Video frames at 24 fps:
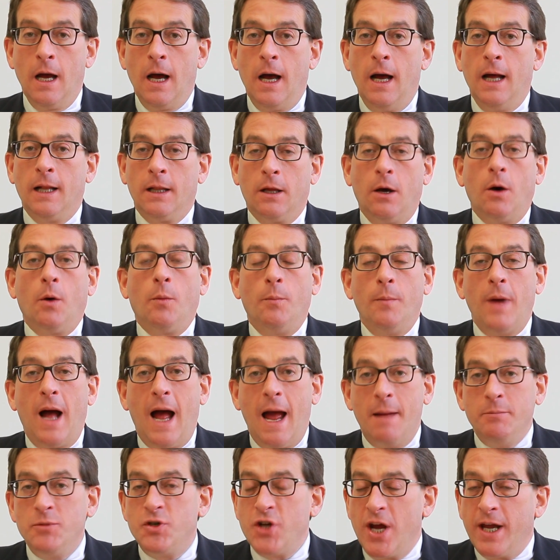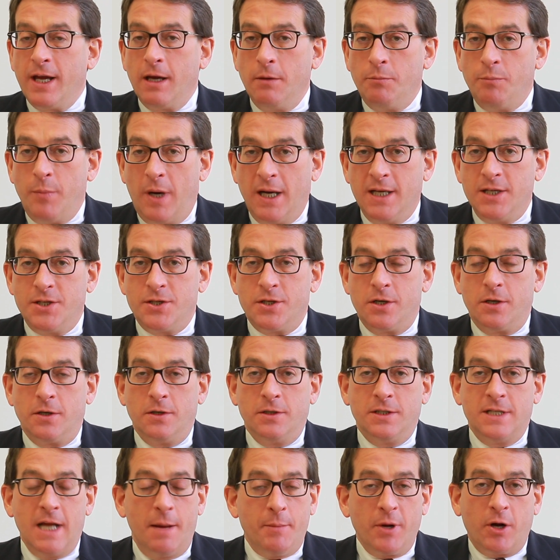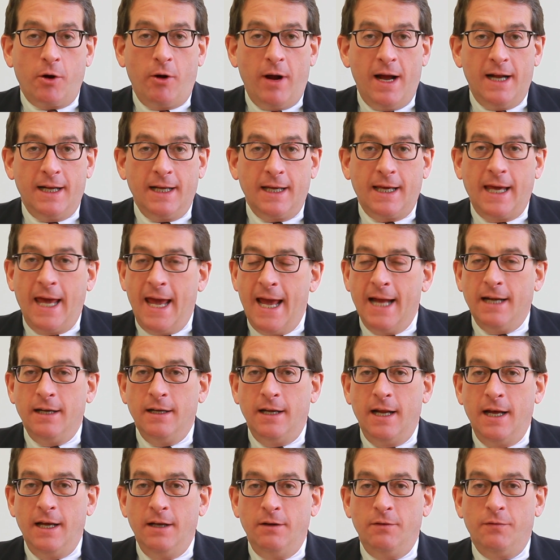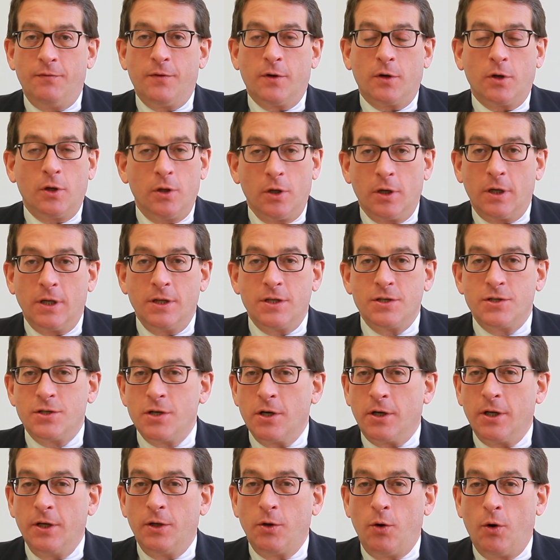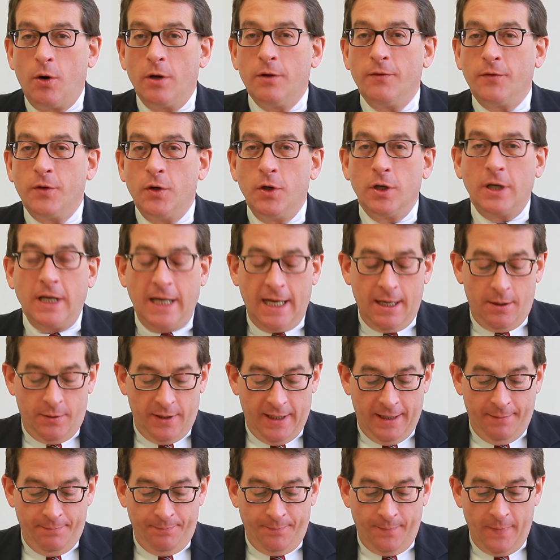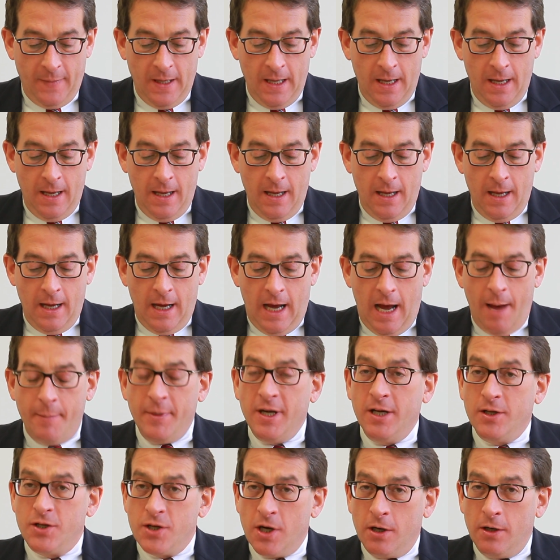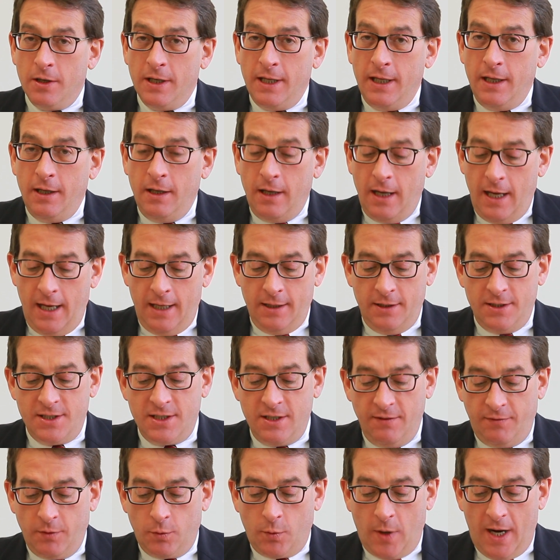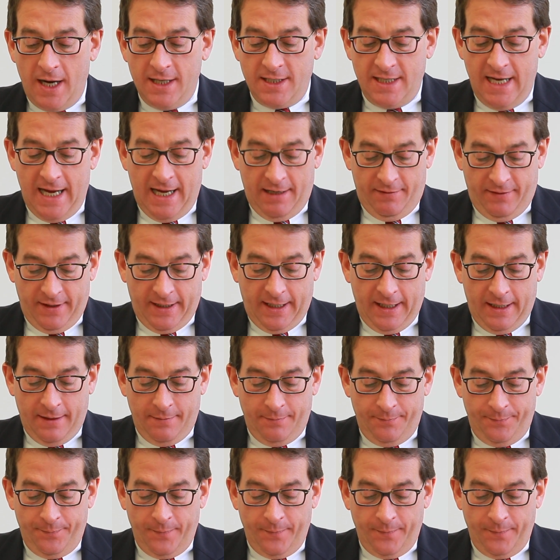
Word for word: Hello, I'm Jacob Meister, Democratic candidate for Clerk of the Circuit Court of Cook County. I'm an attorney and a civil rights advocate.